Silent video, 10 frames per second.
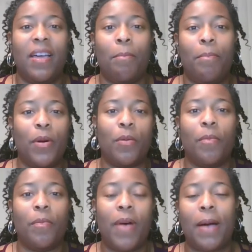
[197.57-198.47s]

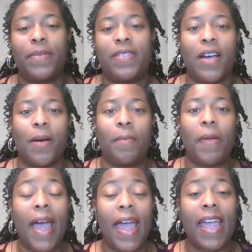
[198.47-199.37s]
boom, pops up.
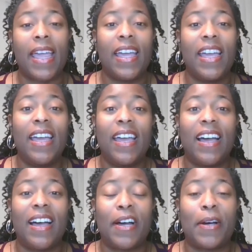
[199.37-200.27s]
Hey,
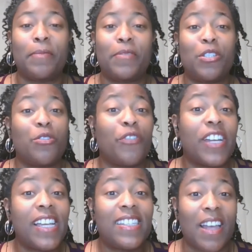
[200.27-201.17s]
did you
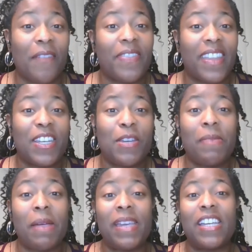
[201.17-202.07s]
forget something? You
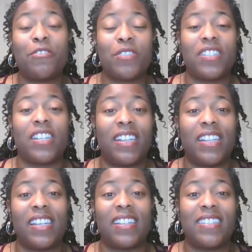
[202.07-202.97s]
may be interested in
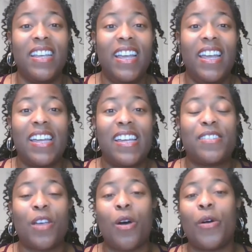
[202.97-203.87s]
this. And
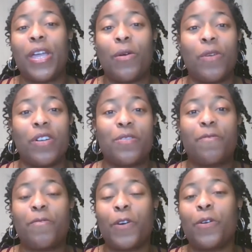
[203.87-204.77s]
so it was
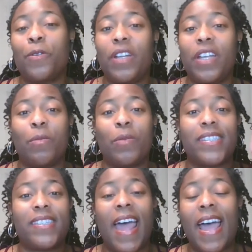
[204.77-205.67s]
fruit, it was
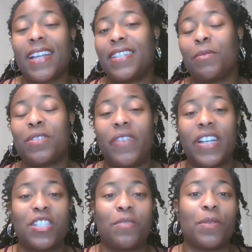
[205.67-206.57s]
snacks, it was
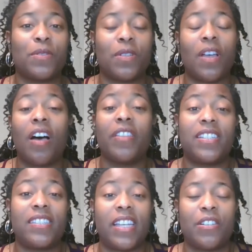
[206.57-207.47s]
vegetables, all
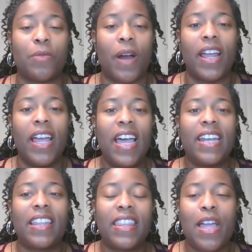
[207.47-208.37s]
these things, right?
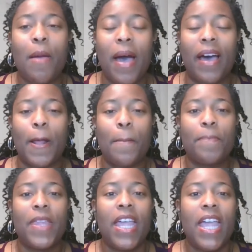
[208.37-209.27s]
Now think about it.
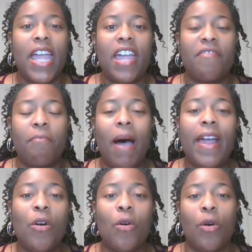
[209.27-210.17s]
If
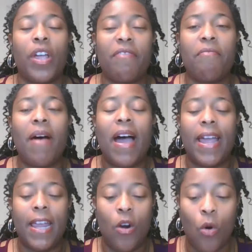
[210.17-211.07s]

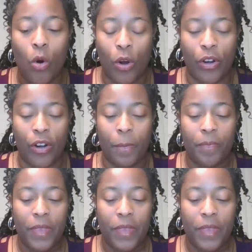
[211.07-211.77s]
my order